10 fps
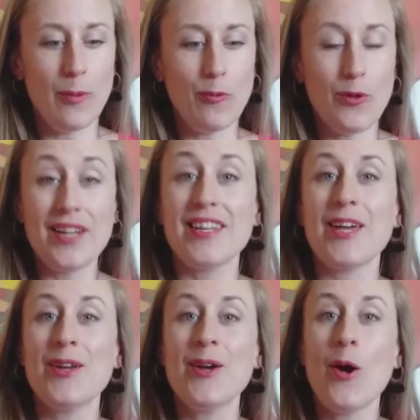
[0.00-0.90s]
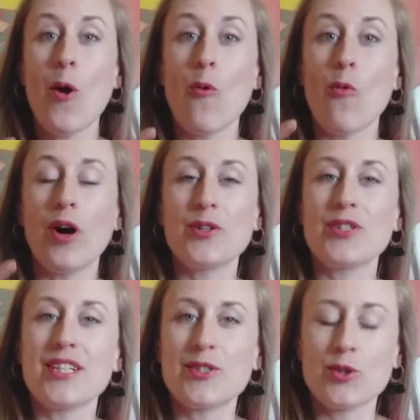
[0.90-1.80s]
when they
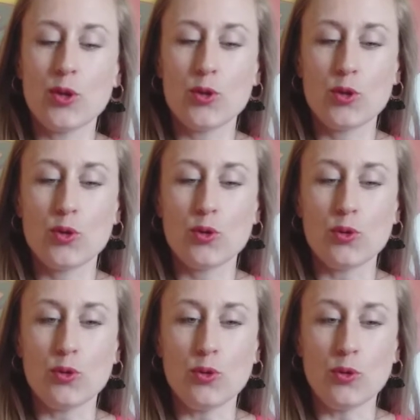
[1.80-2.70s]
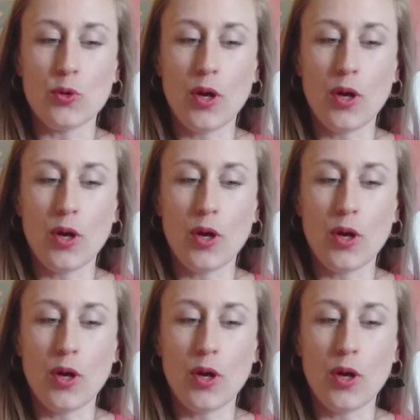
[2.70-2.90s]
wanted to